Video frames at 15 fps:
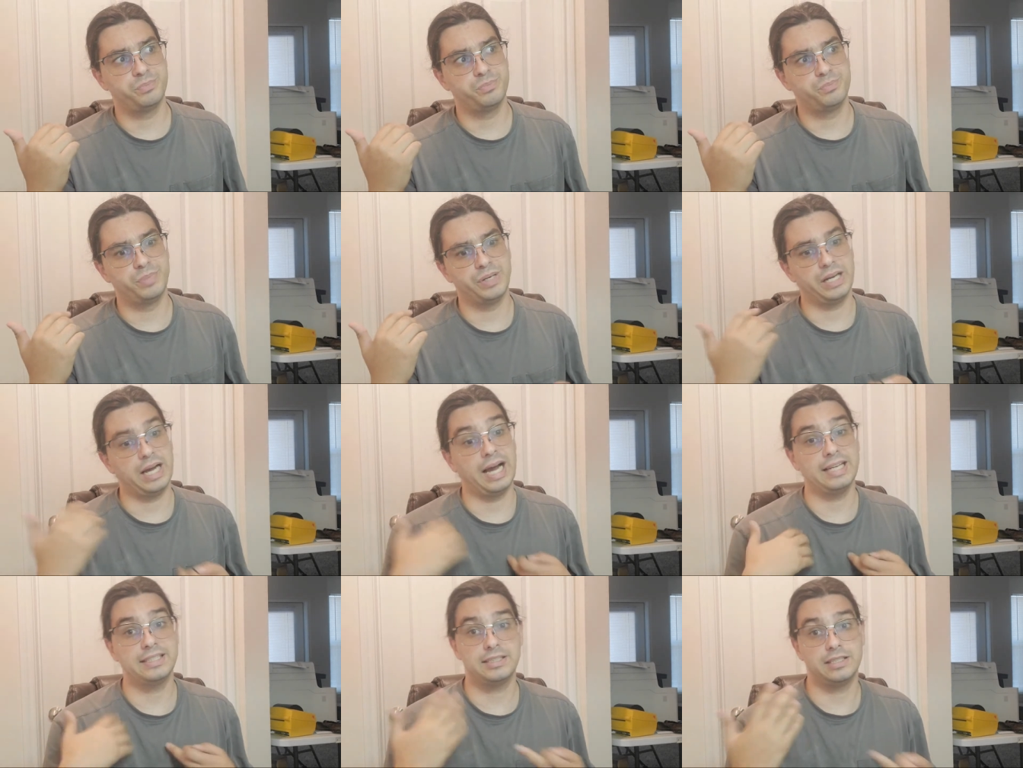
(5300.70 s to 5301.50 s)
But
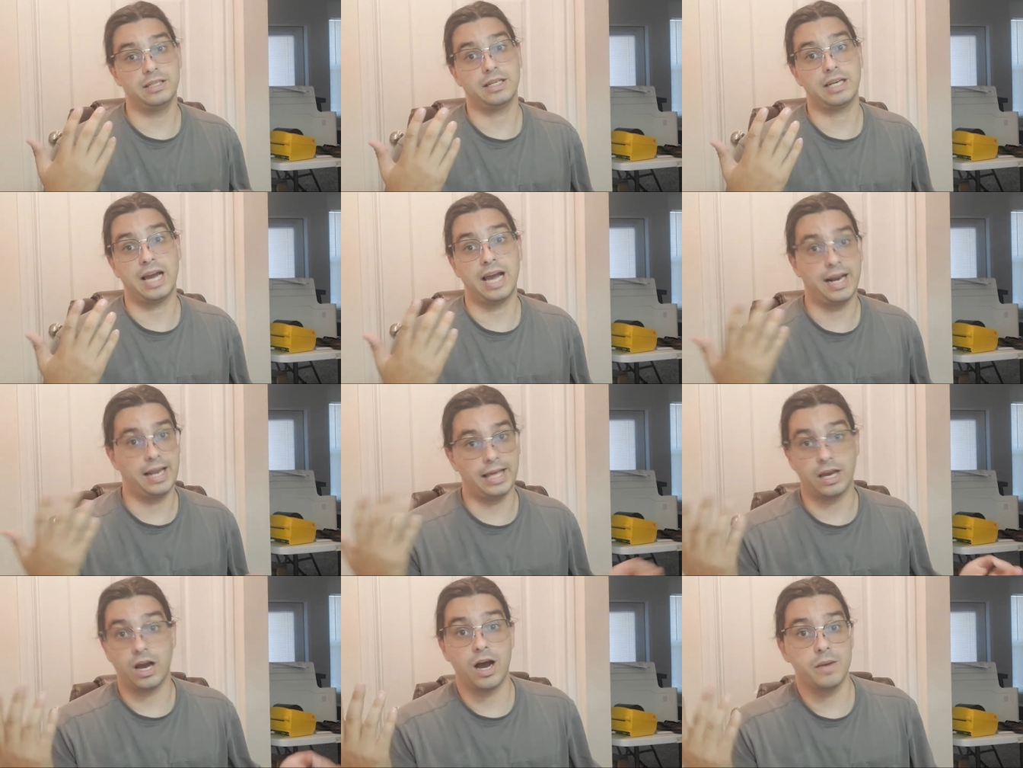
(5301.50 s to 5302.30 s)
I see it kind of
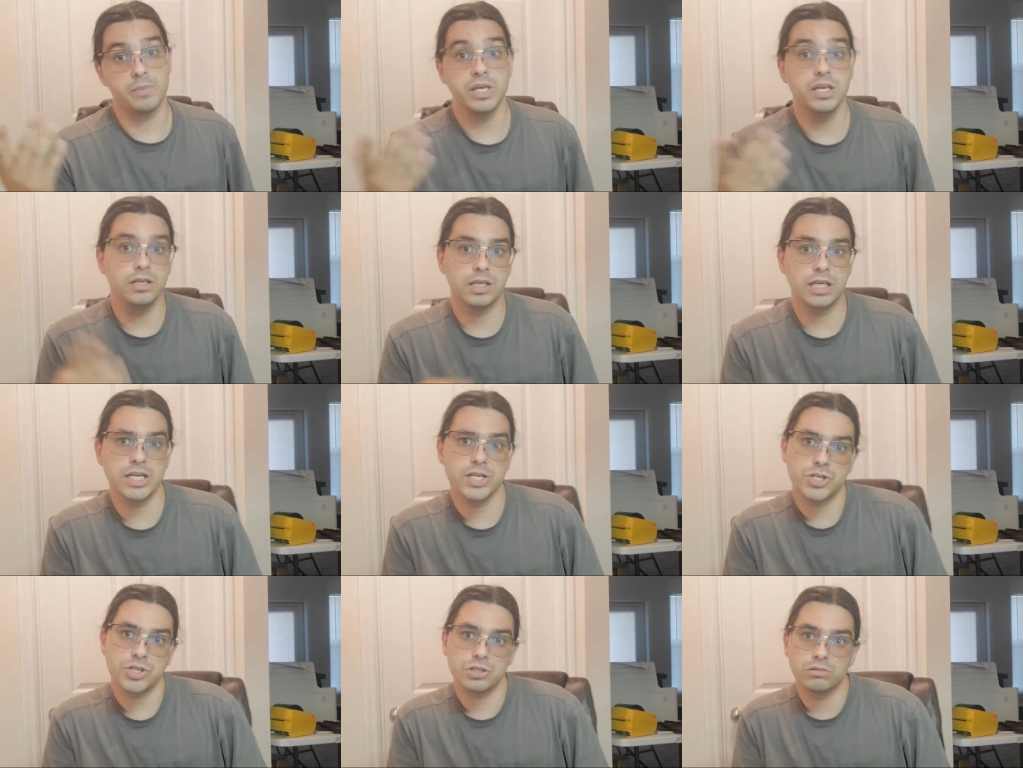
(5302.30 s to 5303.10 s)
like a
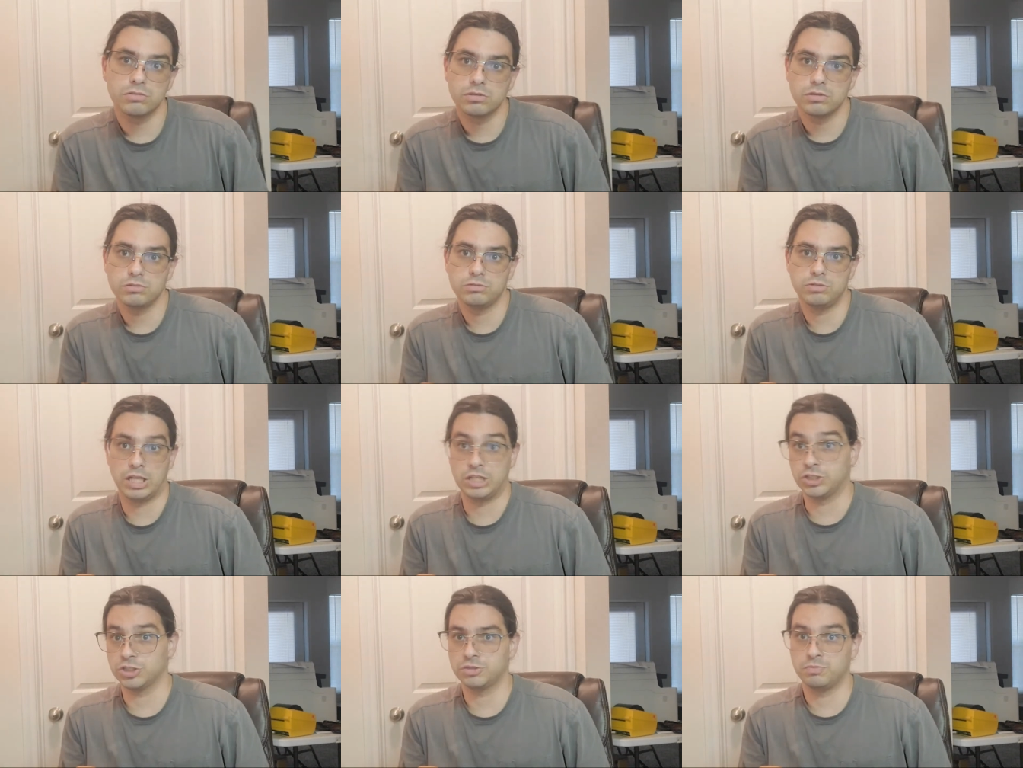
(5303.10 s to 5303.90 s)
hobby-ish. It
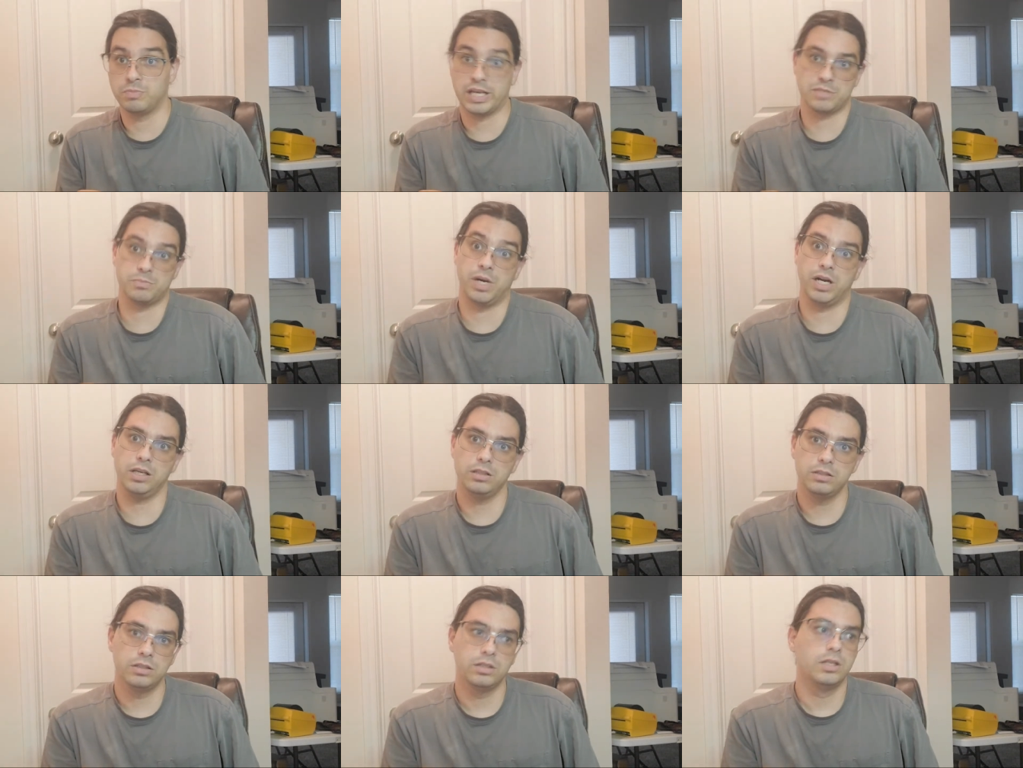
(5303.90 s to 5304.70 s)
just makes money.